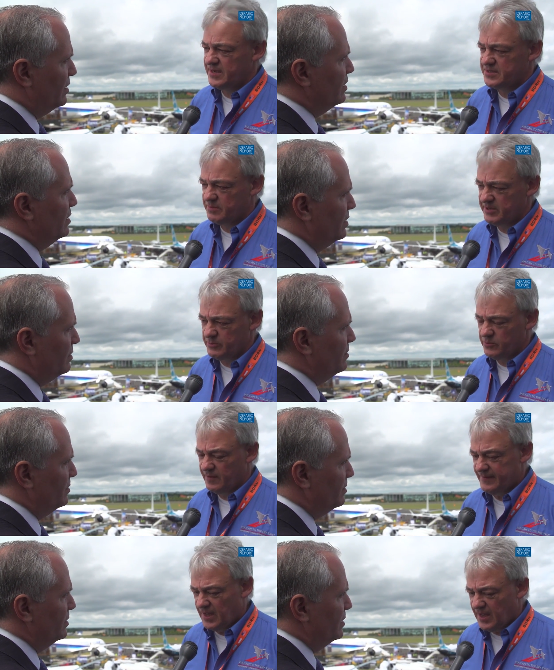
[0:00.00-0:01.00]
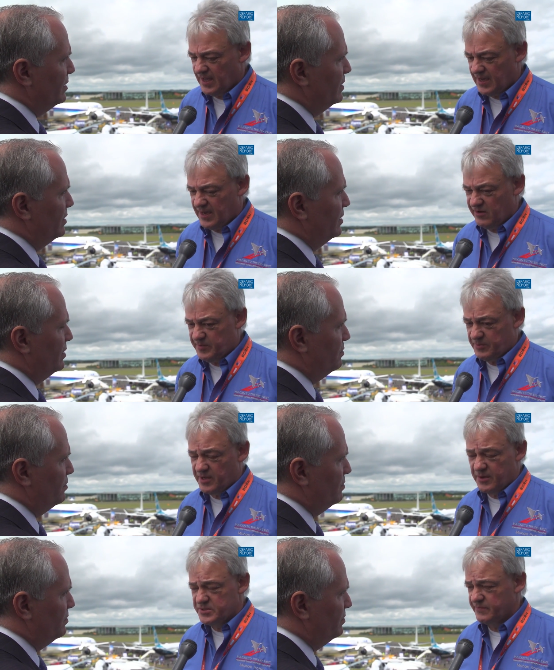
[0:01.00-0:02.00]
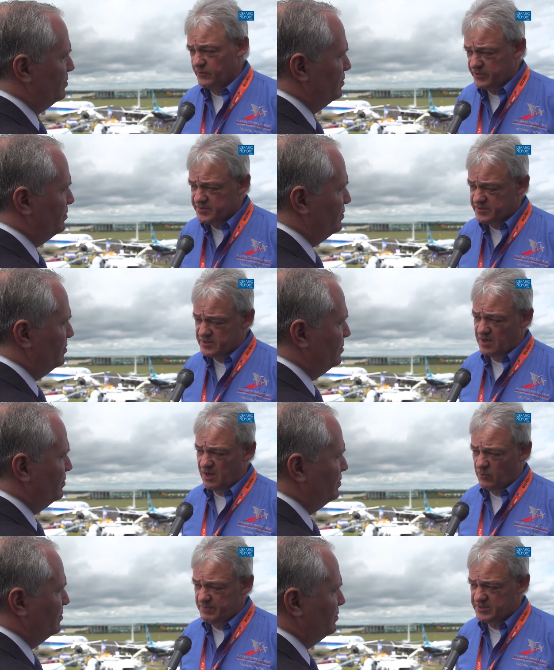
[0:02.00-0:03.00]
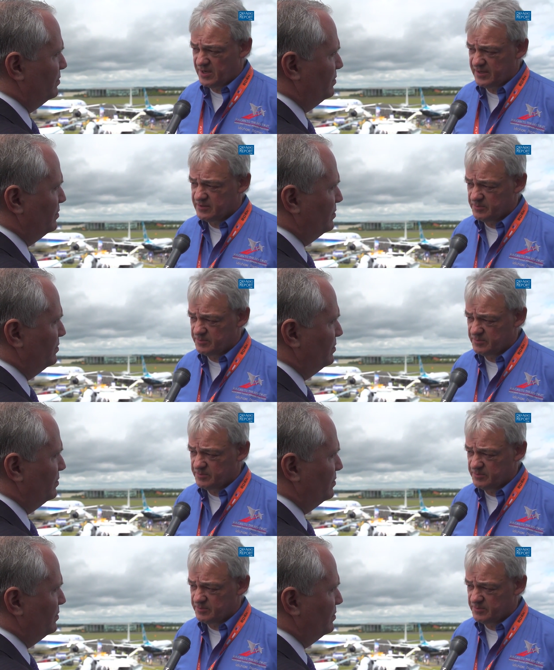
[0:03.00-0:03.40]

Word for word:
Speaker 1: 18 people. And if people go to the Vulcan to the Sky website,